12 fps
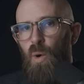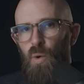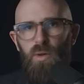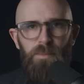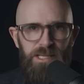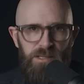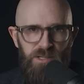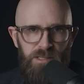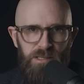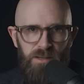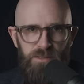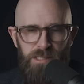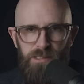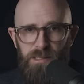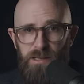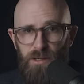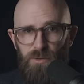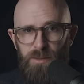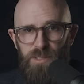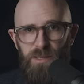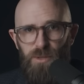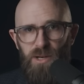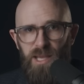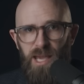all messaging services that encrypt
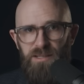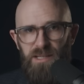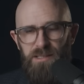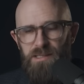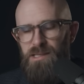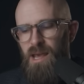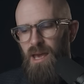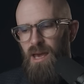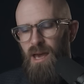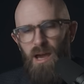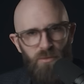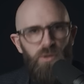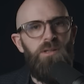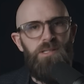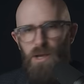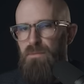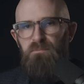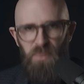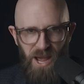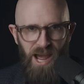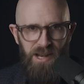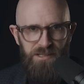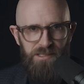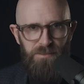communications are also
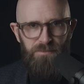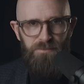banned.